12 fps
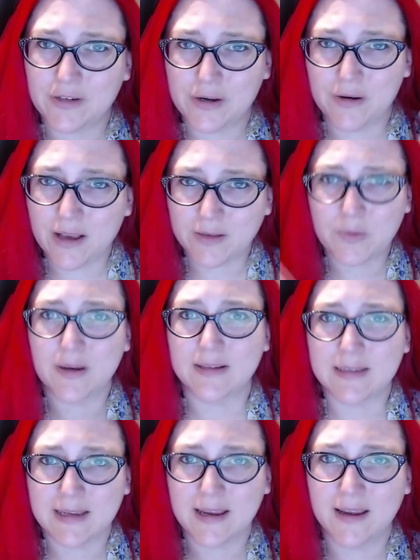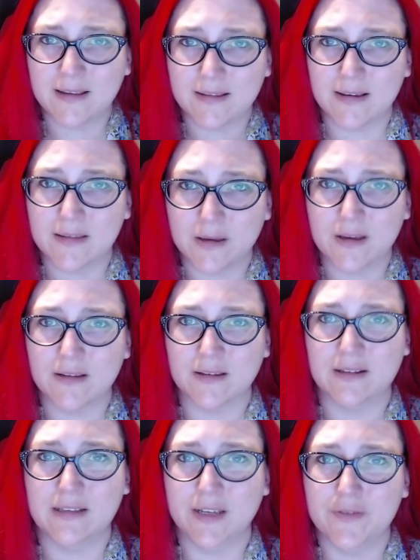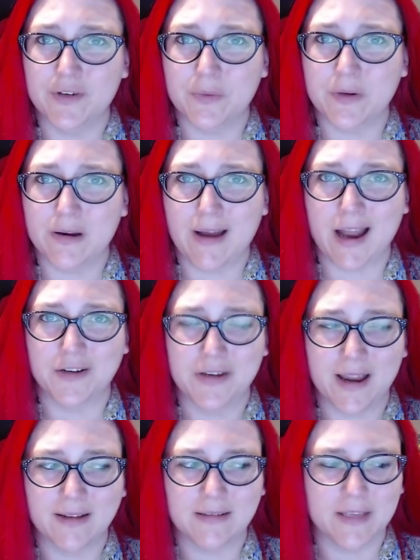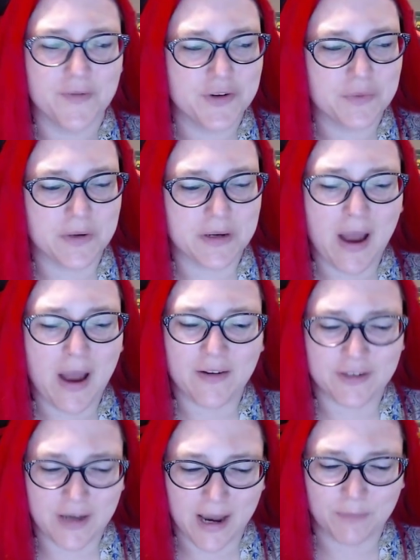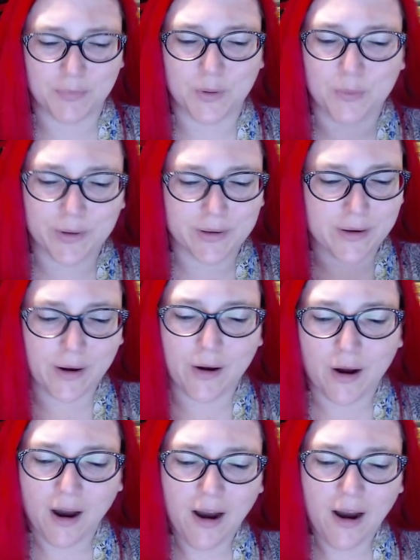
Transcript: Do you guys want to see the, the, the cleavage window, hashtag cleavage window, hashtag boob window?